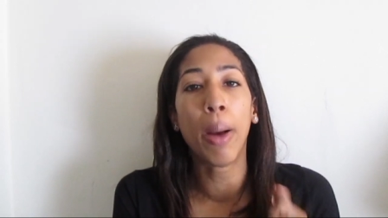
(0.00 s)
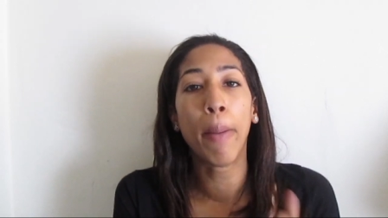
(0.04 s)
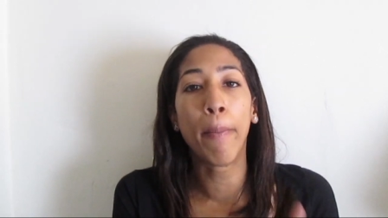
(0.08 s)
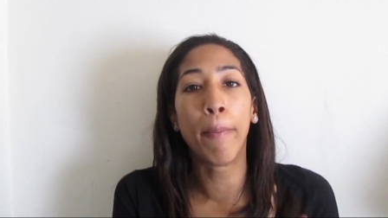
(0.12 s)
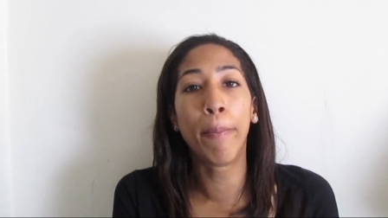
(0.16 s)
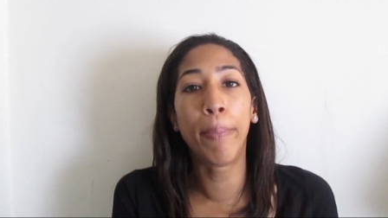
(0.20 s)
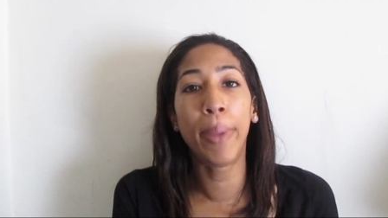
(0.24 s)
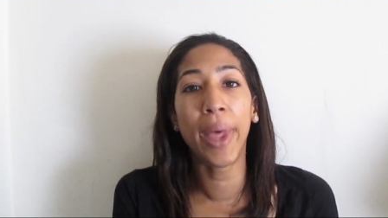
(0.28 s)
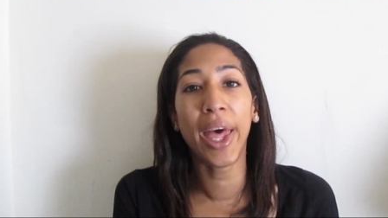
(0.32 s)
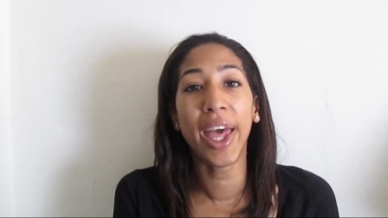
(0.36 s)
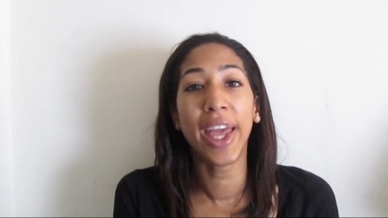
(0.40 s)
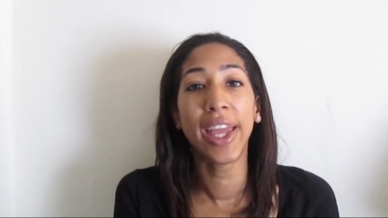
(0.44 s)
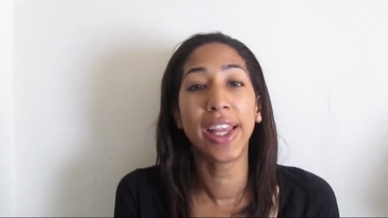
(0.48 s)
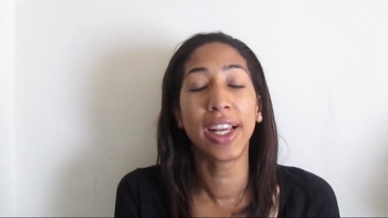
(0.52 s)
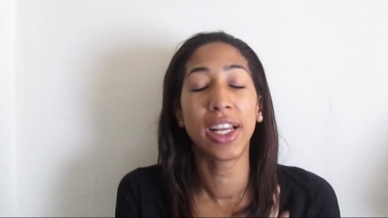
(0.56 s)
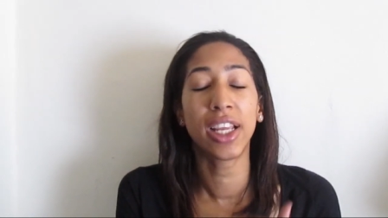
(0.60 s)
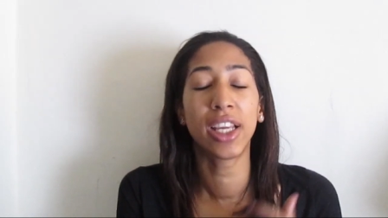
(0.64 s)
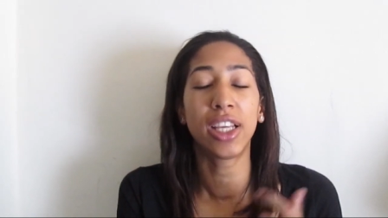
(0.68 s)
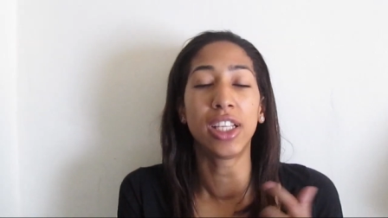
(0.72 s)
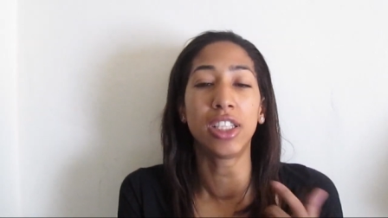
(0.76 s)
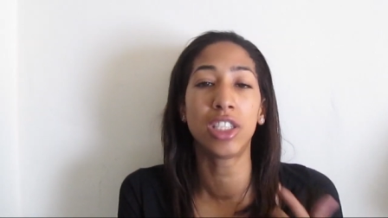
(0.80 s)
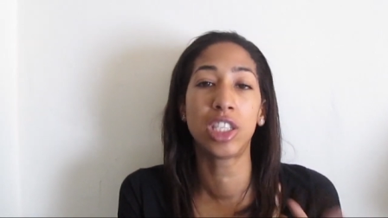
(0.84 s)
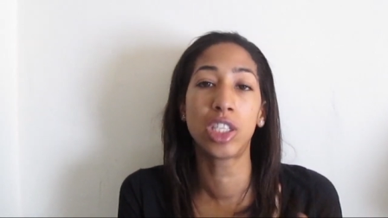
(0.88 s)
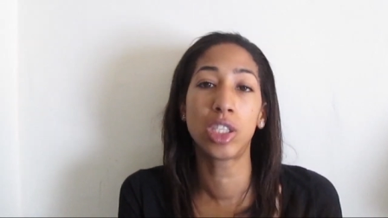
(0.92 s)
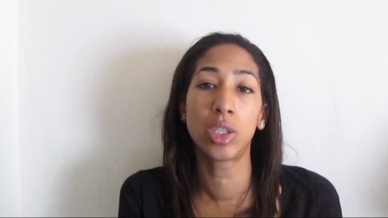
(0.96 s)
But
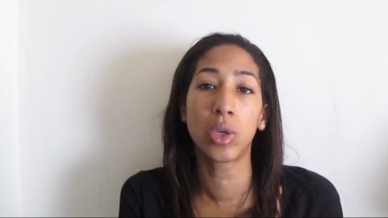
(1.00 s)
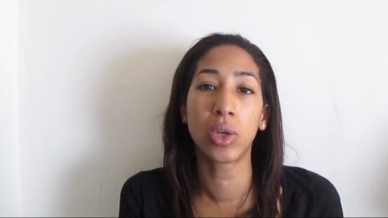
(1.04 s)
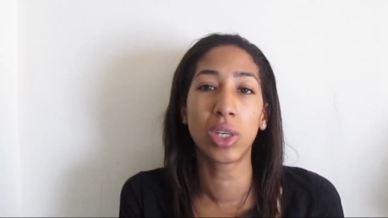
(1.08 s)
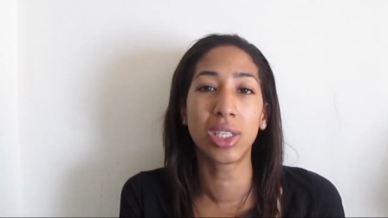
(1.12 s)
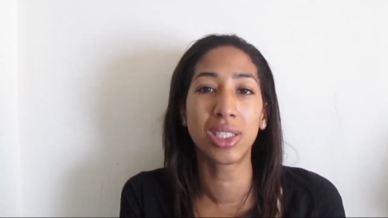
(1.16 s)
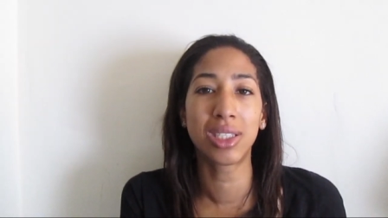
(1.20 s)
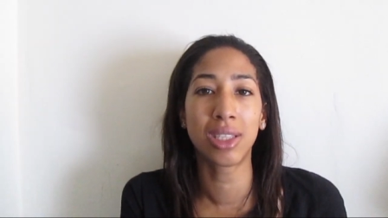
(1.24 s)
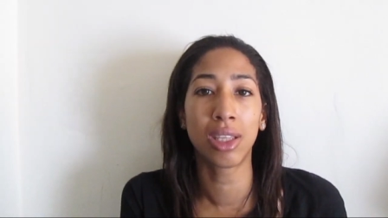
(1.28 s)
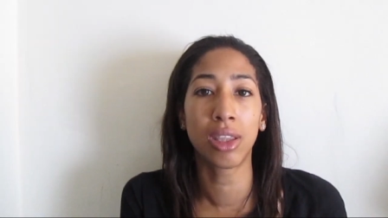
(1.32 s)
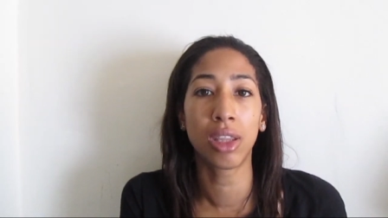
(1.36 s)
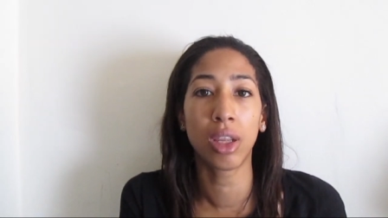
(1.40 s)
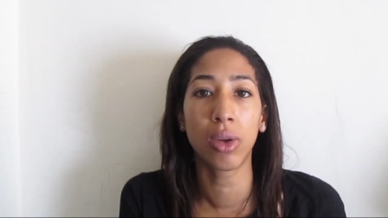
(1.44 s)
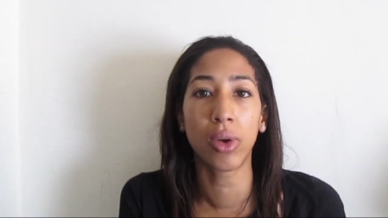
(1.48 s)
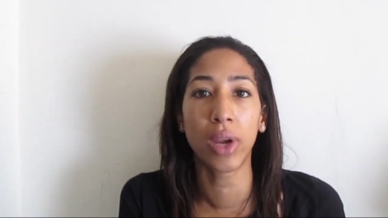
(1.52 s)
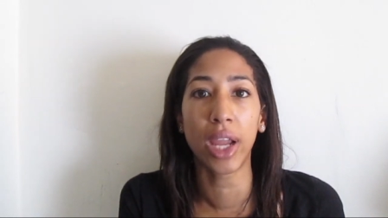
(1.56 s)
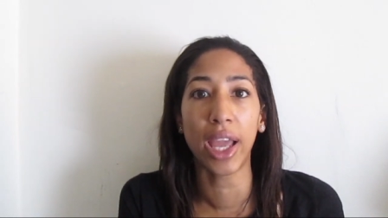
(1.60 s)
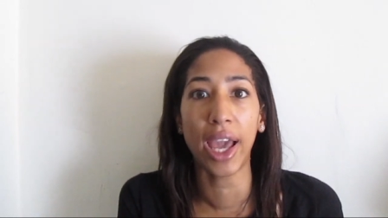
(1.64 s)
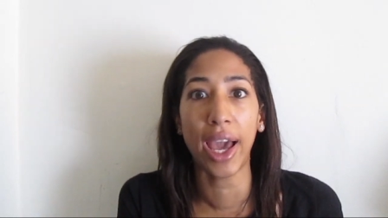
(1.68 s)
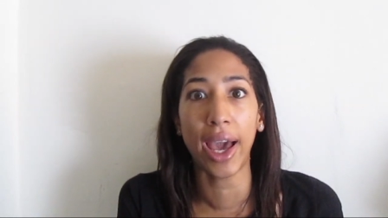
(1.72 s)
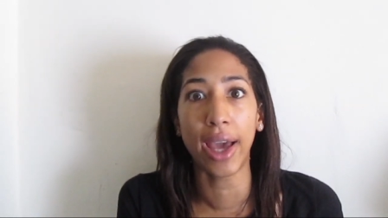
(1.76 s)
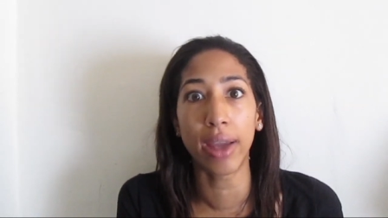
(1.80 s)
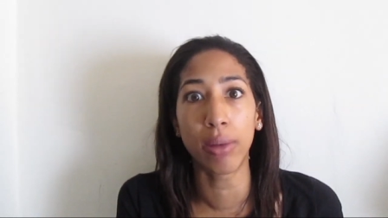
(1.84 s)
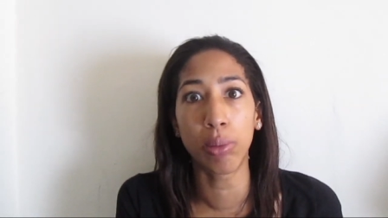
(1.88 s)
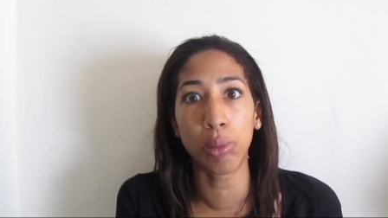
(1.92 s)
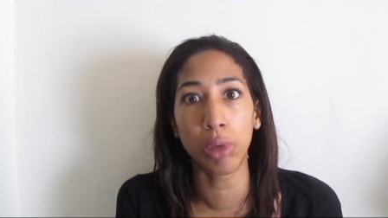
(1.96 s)
in store said they were
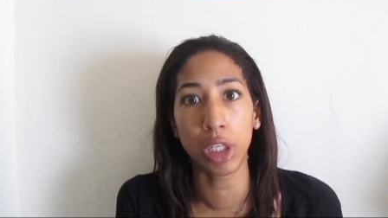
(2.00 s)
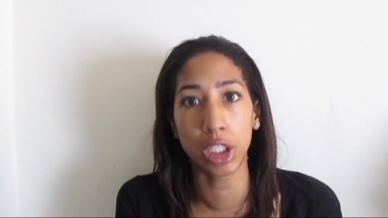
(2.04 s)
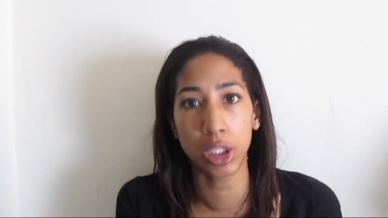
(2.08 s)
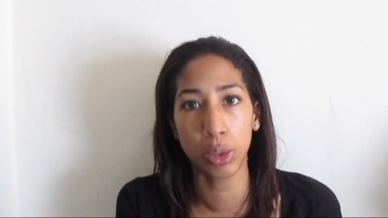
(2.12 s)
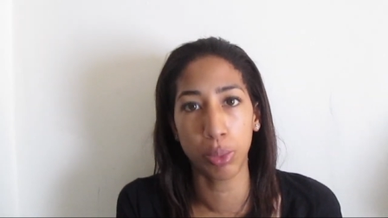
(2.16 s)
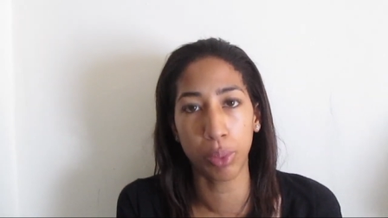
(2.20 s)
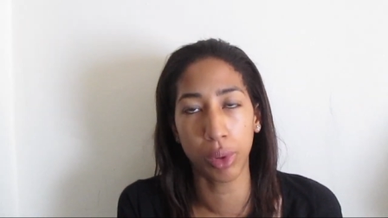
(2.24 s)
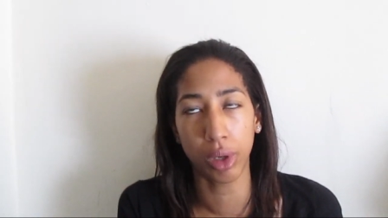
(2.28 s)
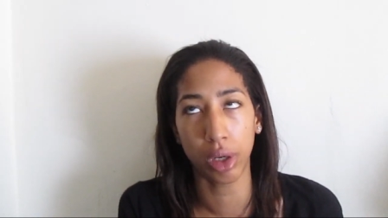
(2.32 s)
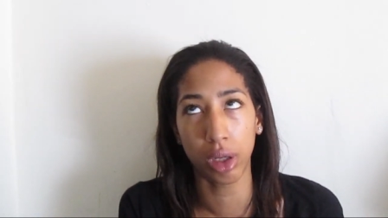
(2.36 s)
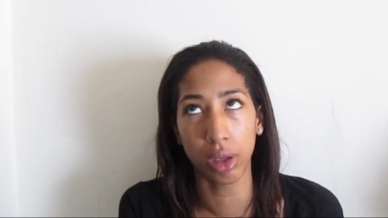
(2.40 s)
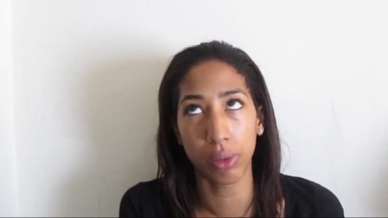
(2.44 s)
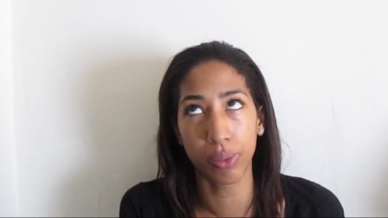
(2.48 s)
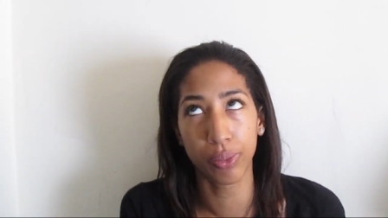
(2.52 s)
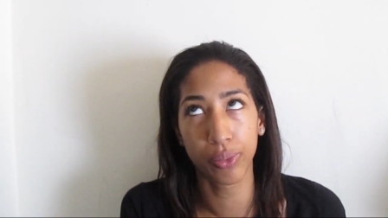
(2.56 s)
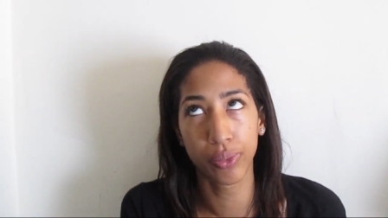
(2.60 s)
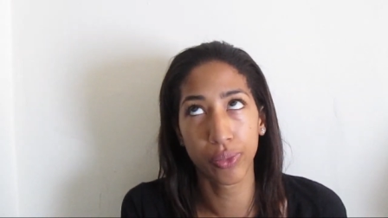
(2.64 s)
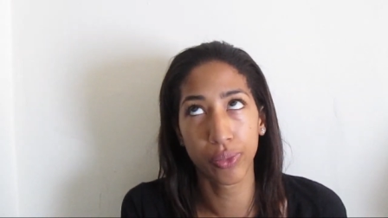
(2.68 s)
ad misprint.